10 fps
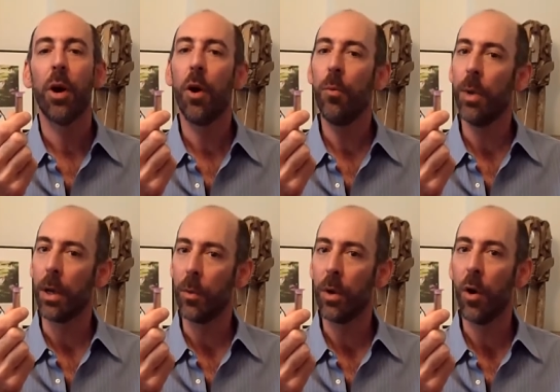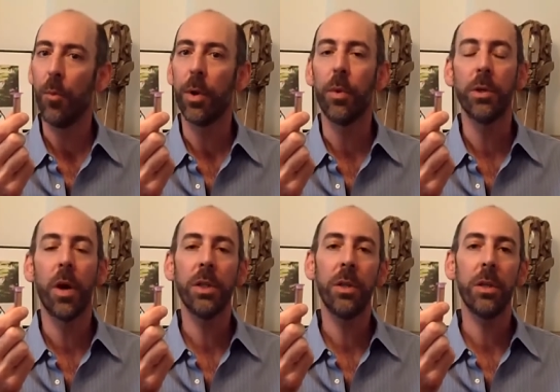We're hoping. We're hoping. We
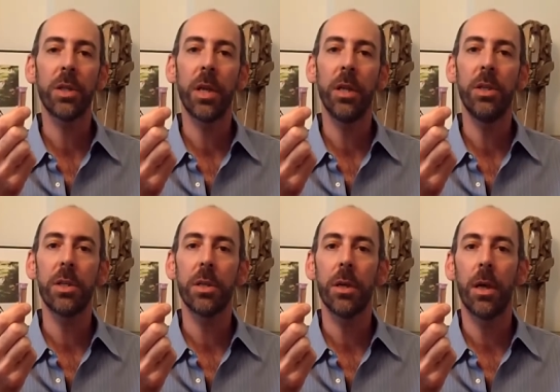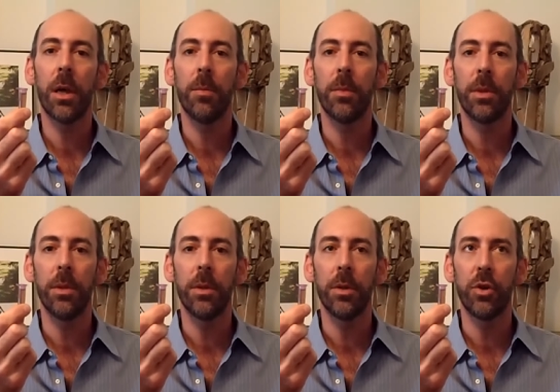launched in the States um,
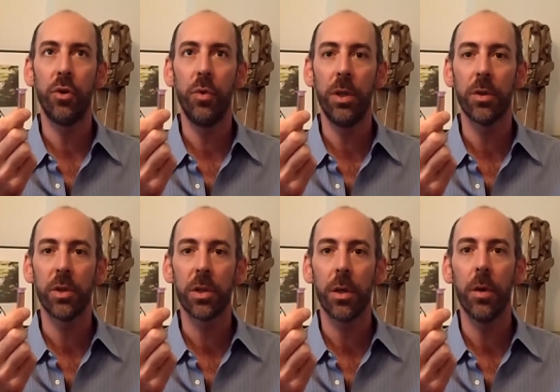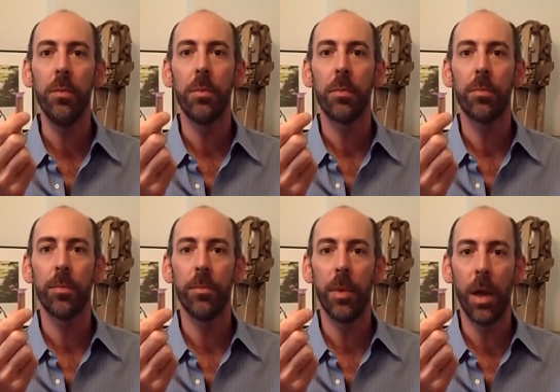two years ago,
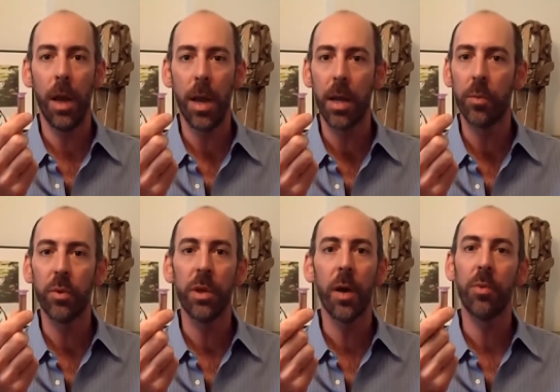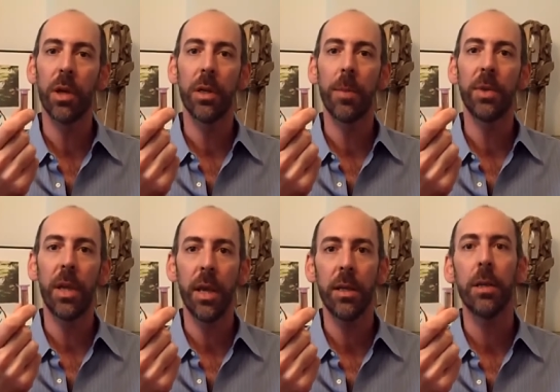and we're now bringing it up to
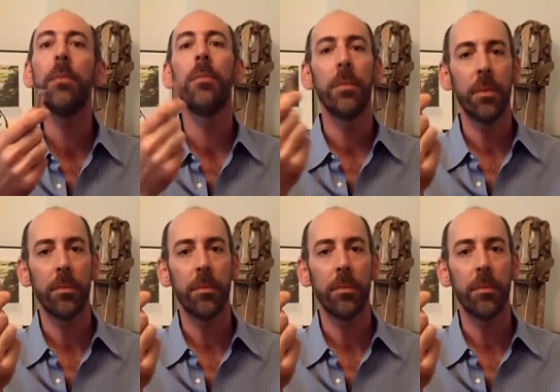Canada.